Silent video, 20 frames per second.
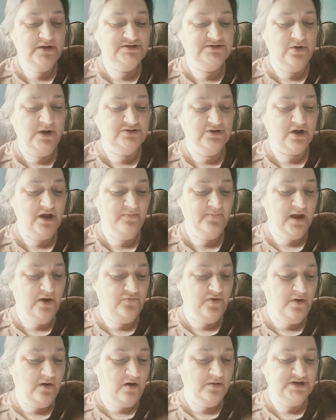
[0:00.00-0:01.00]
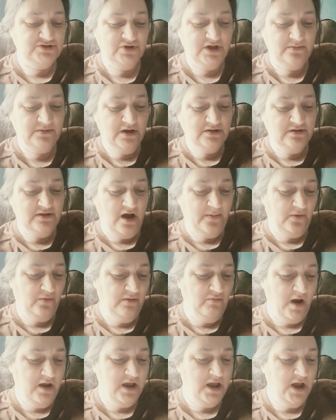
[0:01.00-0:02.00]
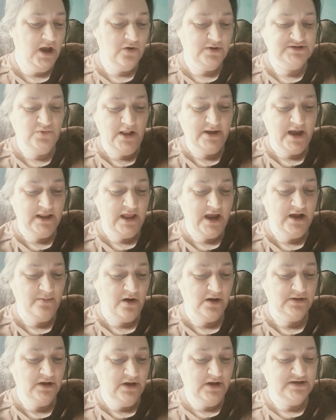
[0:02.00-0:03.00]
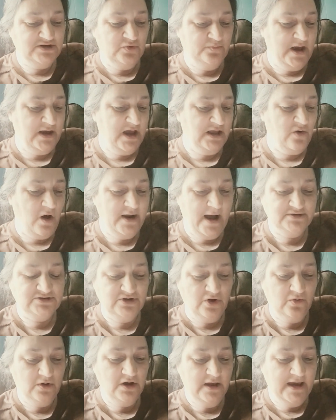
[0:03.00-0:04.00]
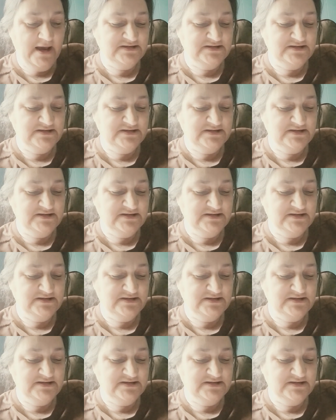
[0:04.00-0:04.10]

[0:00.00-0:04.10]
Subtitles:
So he took him from her arms and took him to the upper room where he was dwelling, and laid him on his own bed, and cried out to Yahuwah,